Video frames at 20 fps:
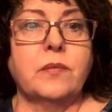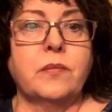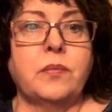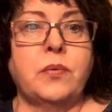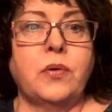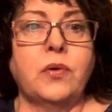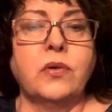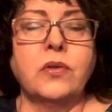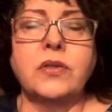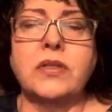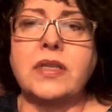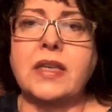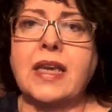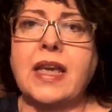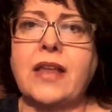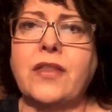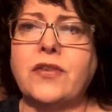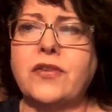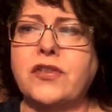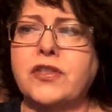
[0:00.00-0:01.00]
pulled
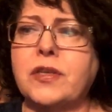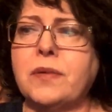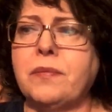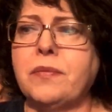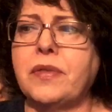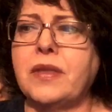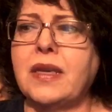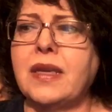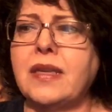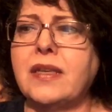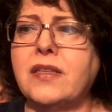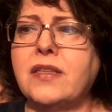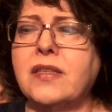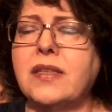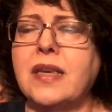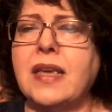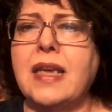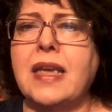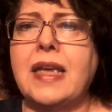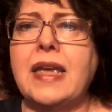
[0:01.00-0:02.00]
together some things
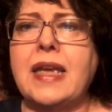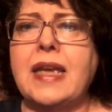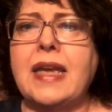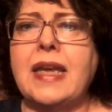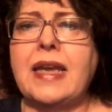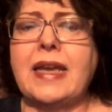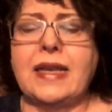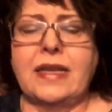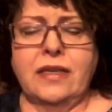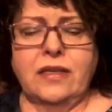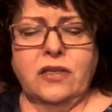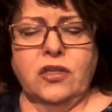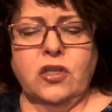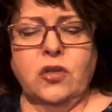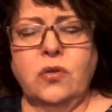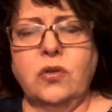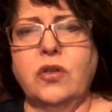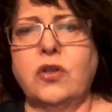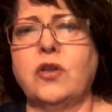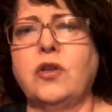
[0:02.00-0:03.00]
in
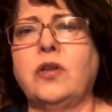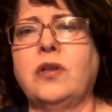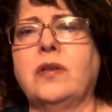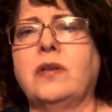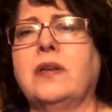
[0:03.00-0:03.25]
two little